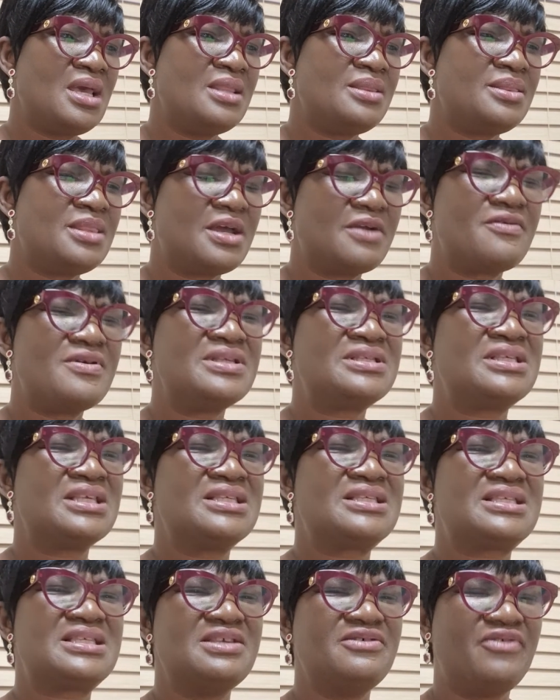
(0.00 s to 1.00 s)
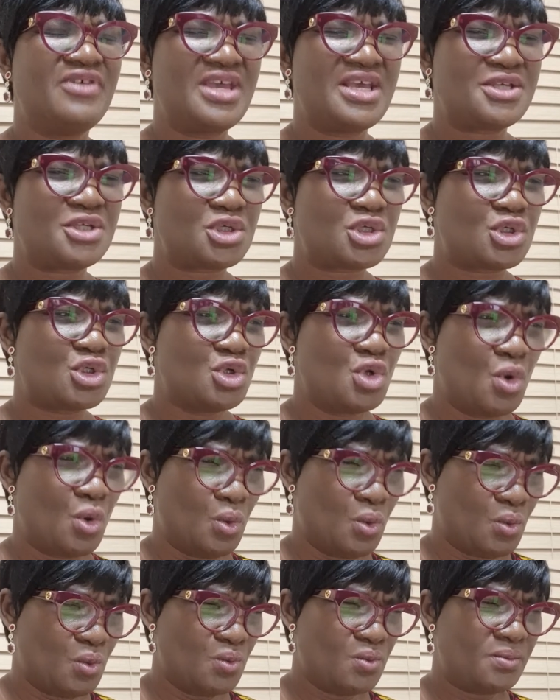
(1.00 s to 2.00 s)
there is severe
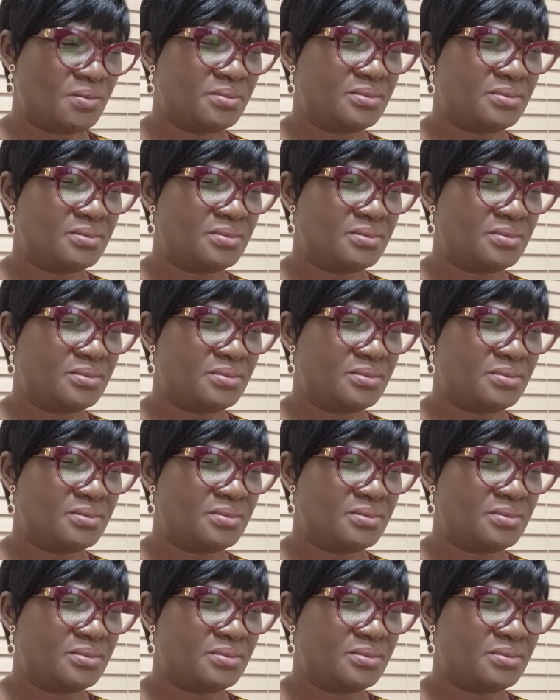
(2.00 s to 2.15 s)
snow